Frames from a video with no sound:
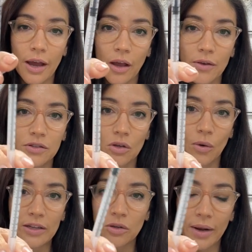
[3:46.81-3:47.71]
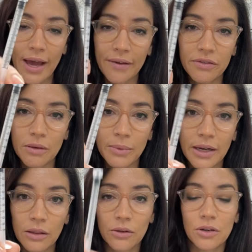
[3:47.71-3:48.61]
I don't have them, but
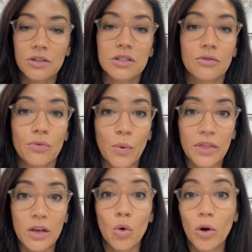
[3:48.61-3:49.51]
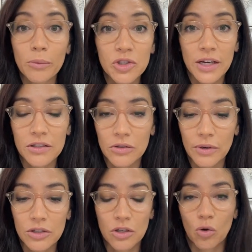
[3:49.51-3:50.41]
I learned with a Normject
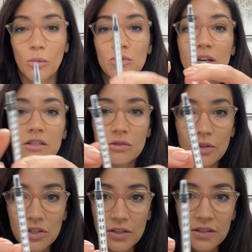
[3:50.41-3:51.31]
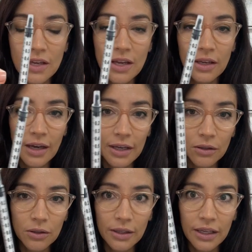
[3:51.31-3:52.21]
syringe. And Normject syringes kind
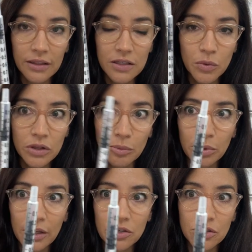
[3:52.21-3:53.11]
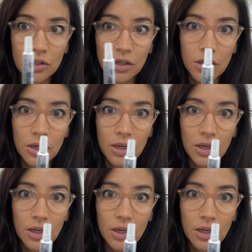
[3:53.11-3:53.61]
of look like this with the plunger,